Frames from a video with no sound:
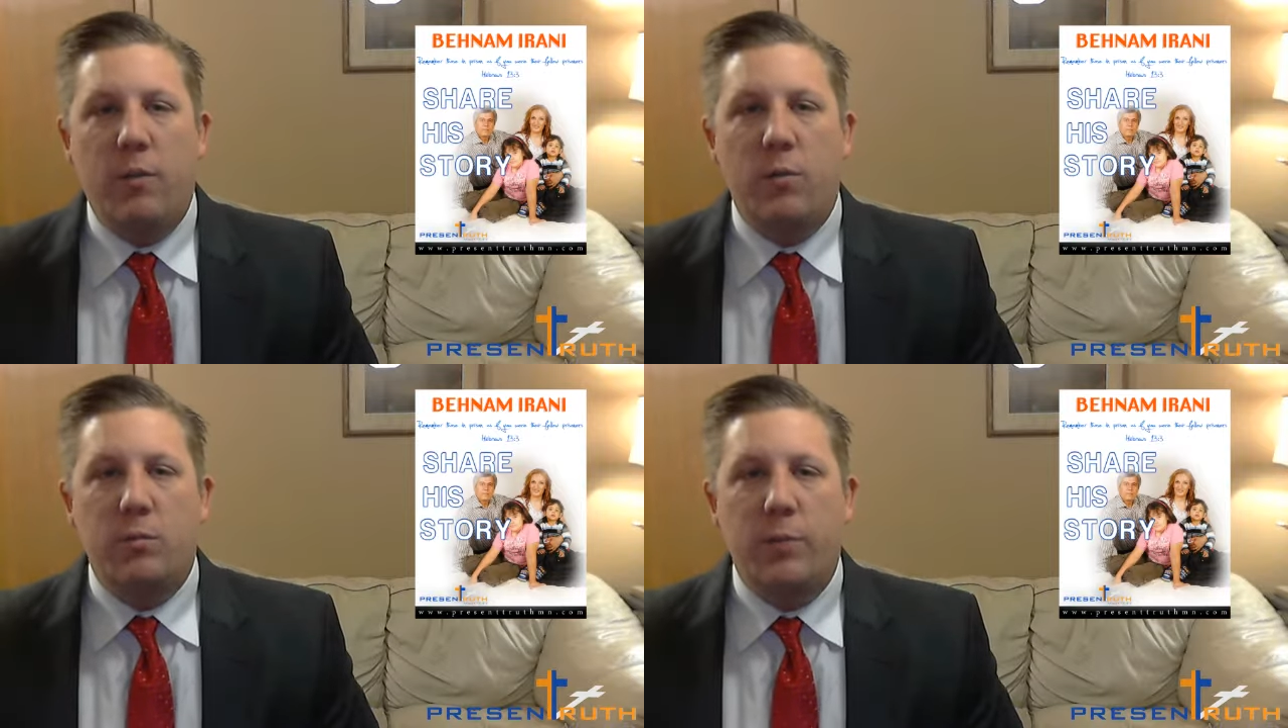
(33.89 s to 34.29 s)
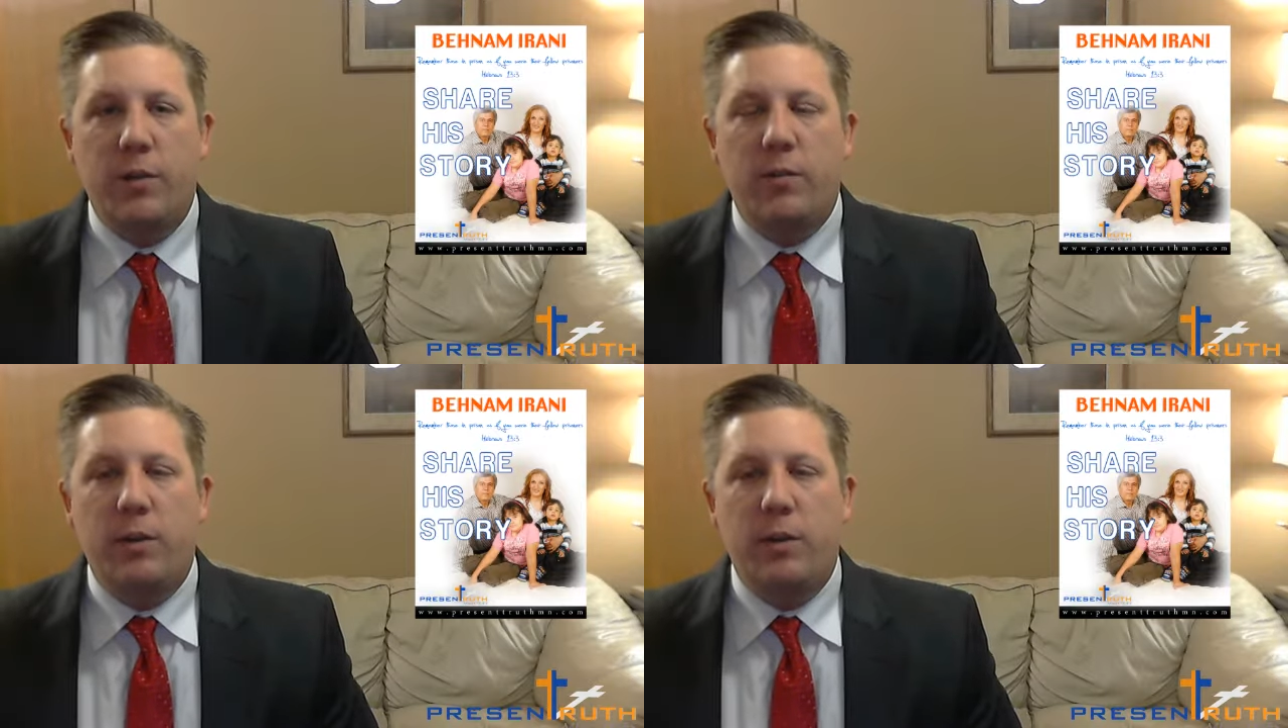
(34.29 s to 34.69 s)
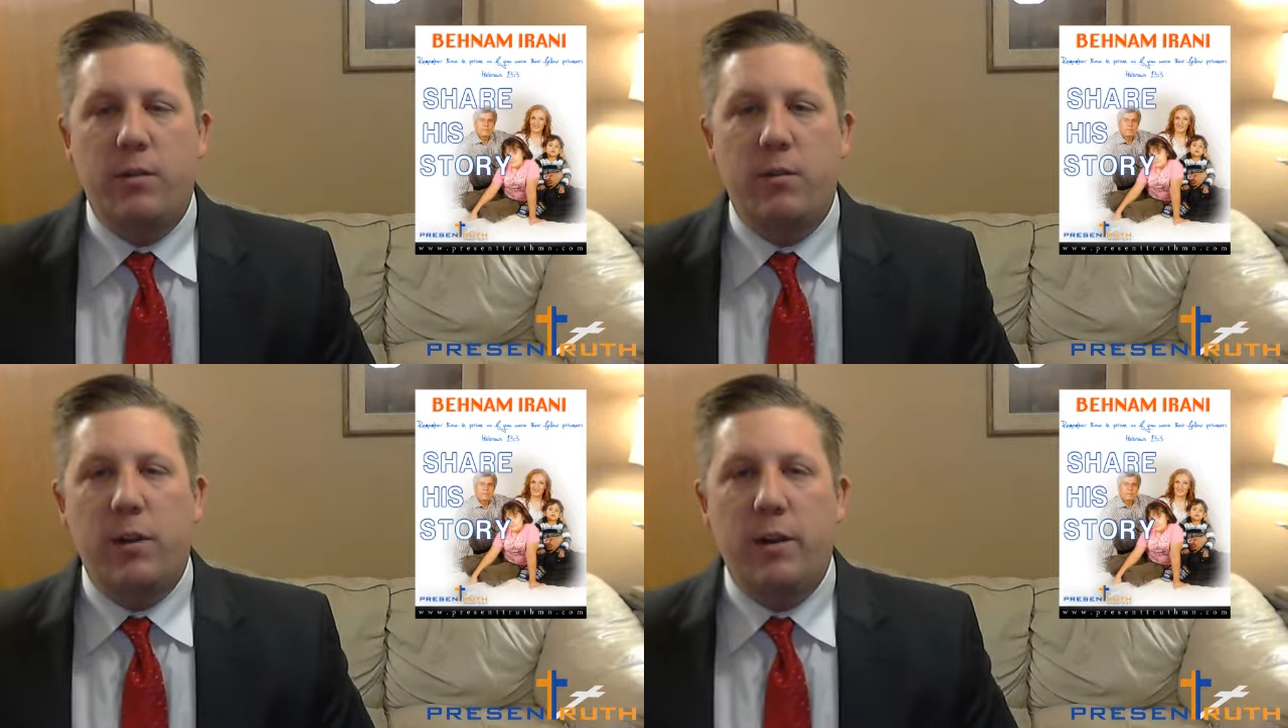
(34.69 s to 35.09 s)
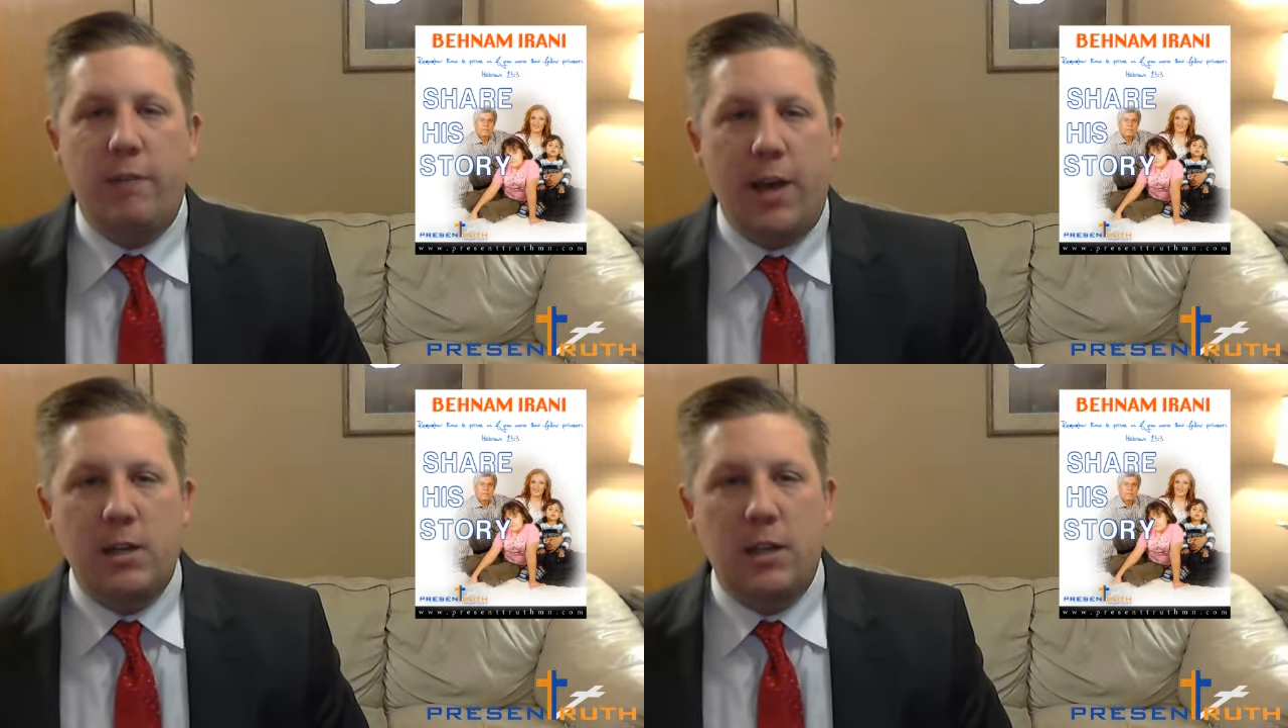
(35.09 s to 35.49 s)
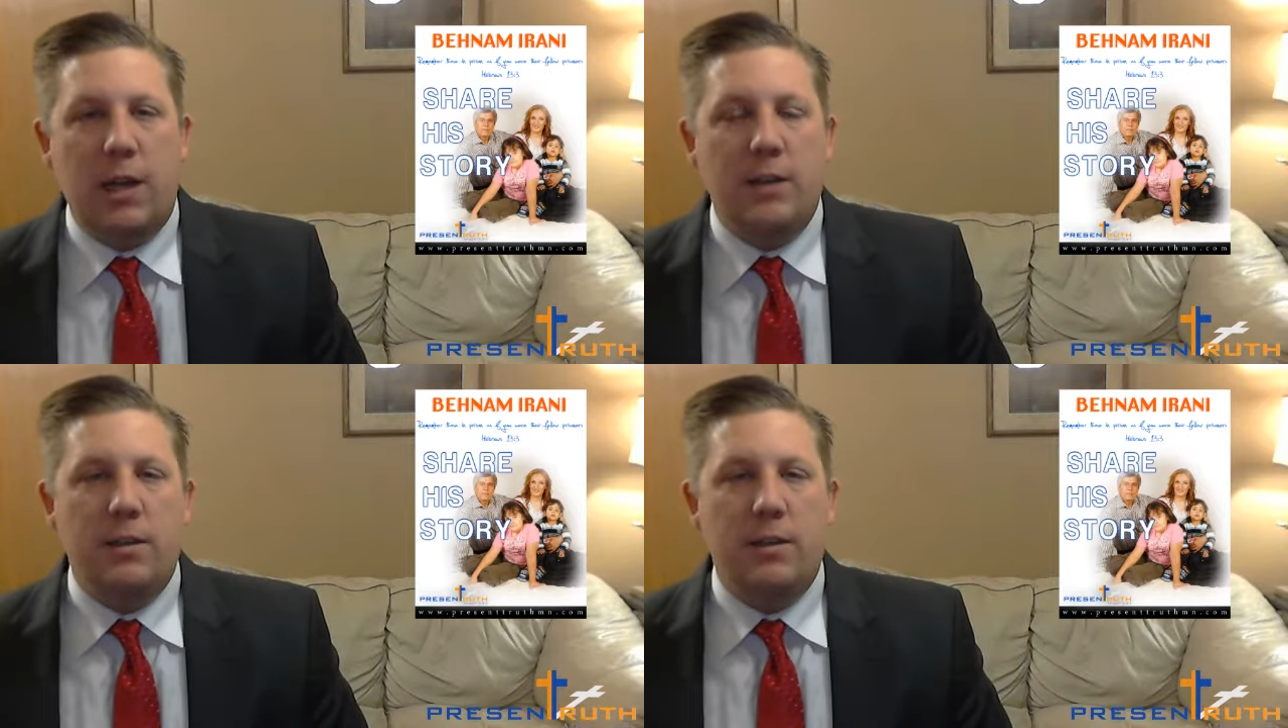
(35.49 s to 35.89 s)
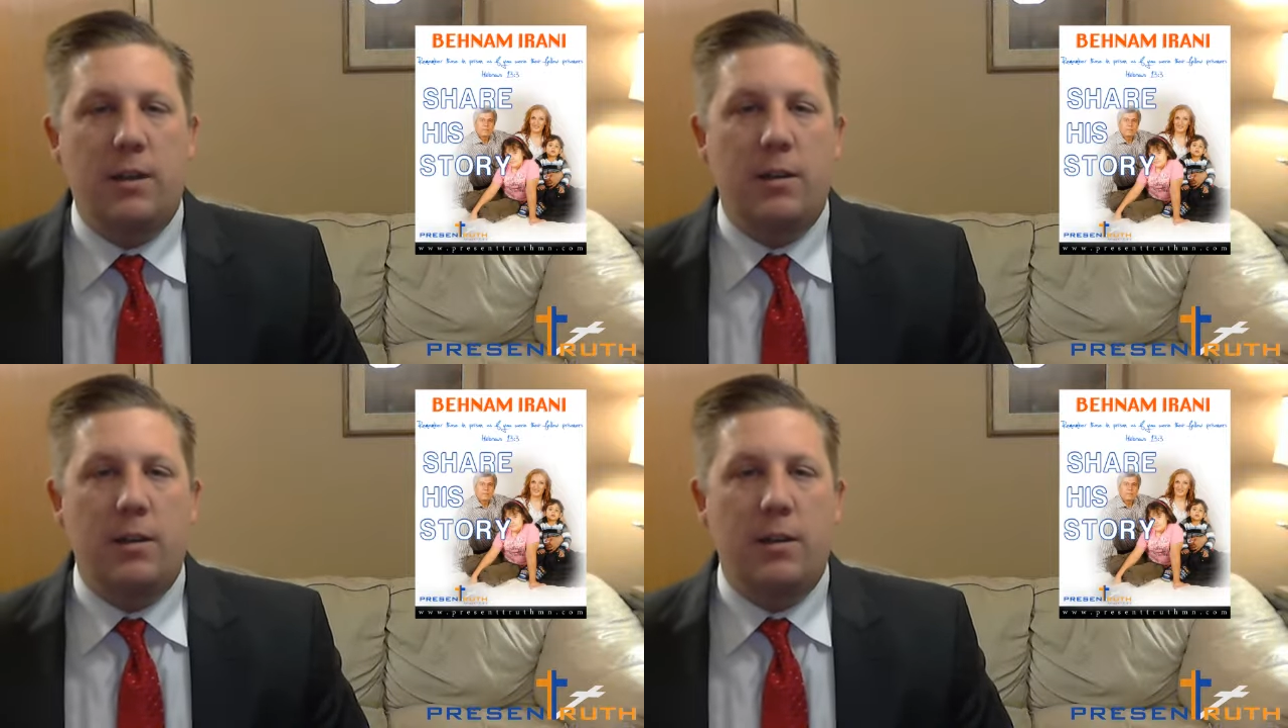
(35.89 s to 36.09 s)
was ministering to and evangelizing